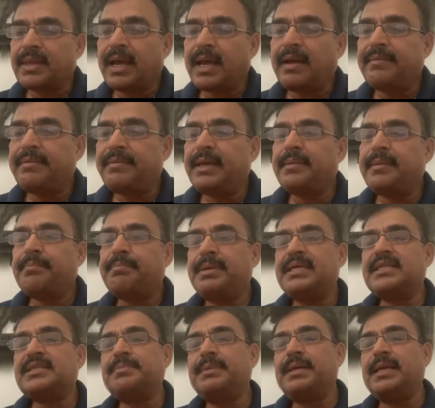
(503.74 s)
having
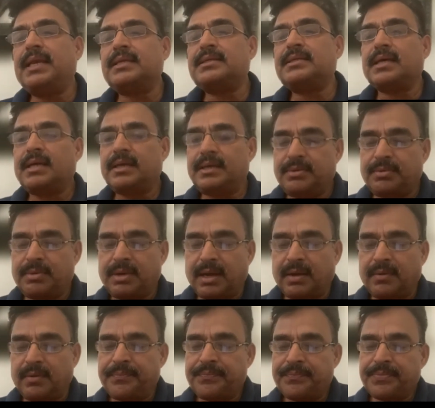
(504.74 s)
piecemeal HR, you
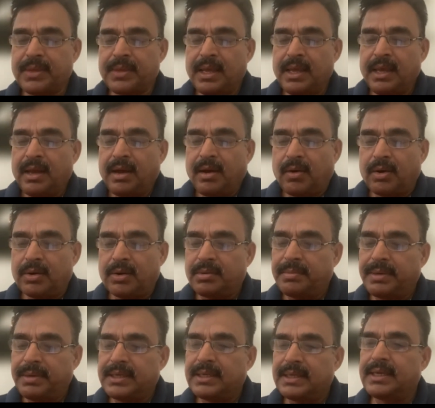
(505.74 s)
have
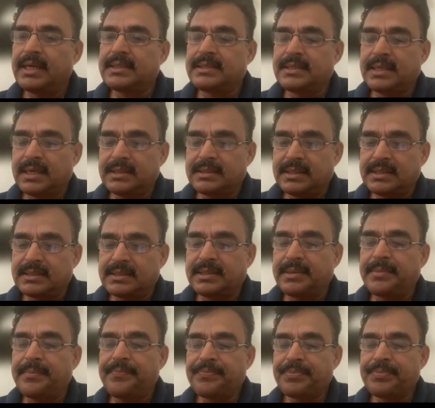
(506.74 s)
automated HR
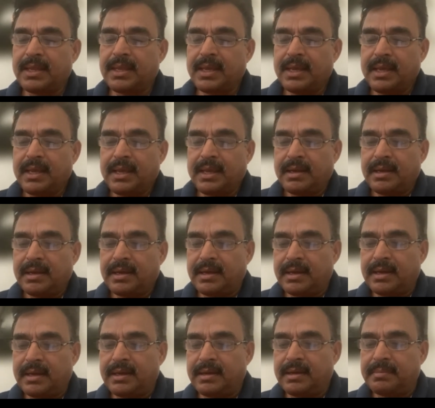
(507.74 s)
system
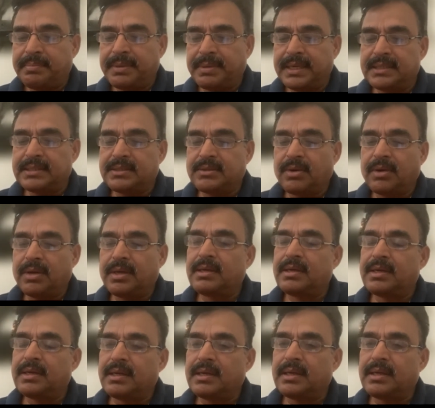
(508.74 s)
based on
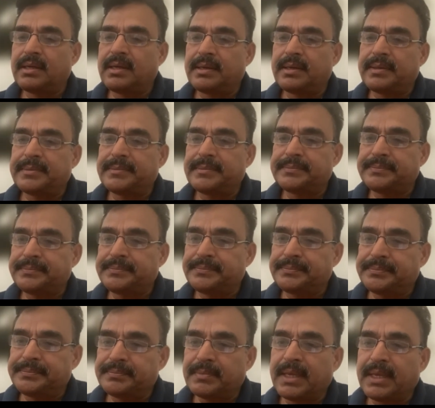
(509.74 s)

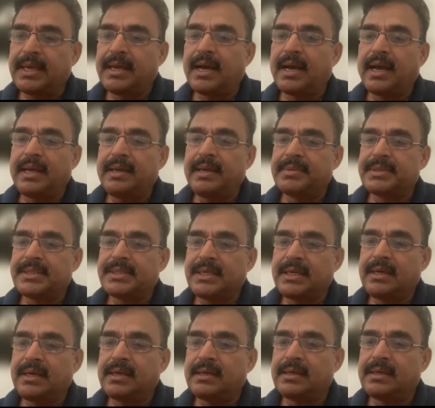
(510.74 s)
AI,
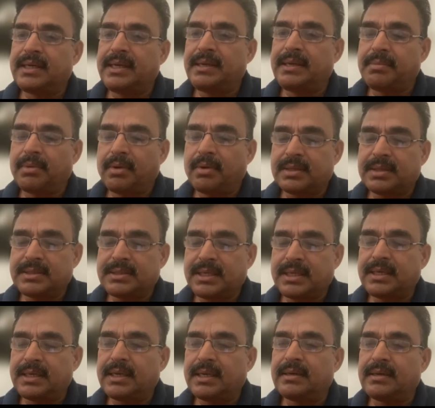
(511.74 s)
machine learning,
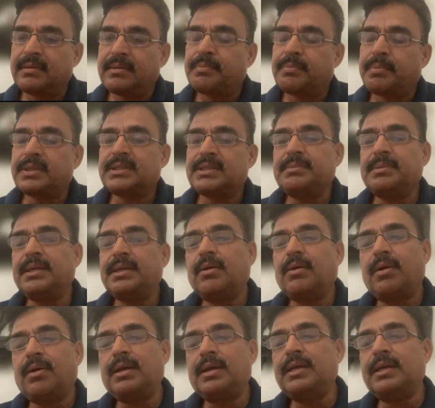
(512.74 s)
blockchain, and possible
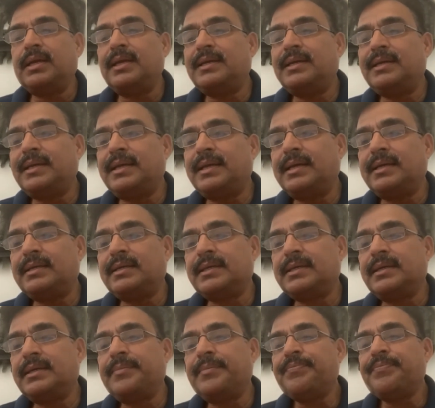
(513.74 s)
all
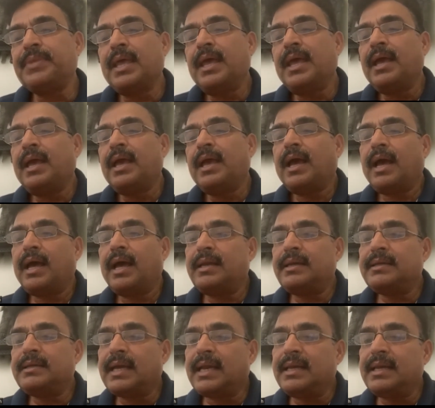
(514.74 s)
integration
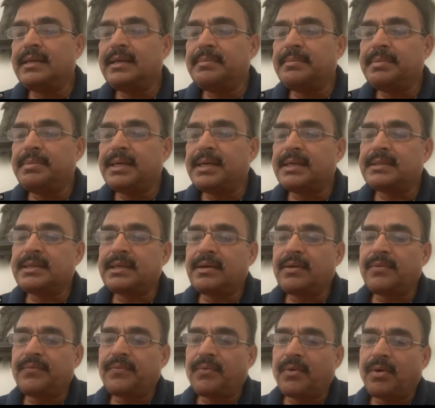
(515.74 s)
and calibration
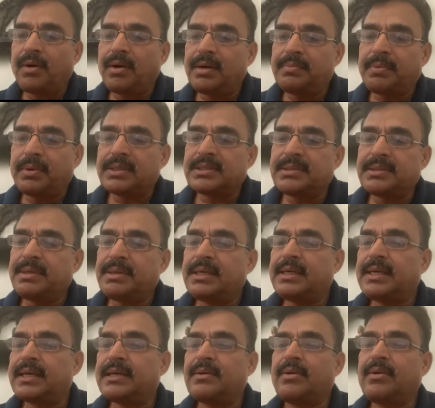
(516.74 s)
of all possible
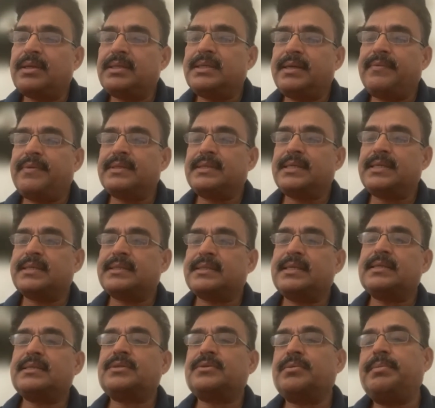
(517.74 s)
technology which
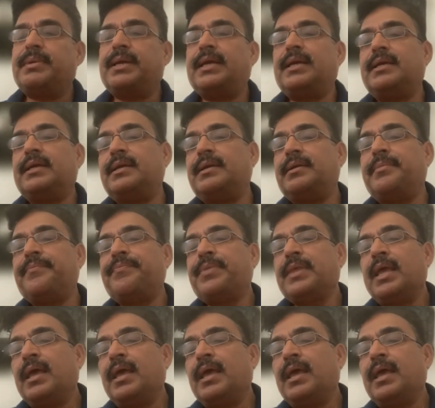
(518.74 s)
exists to make it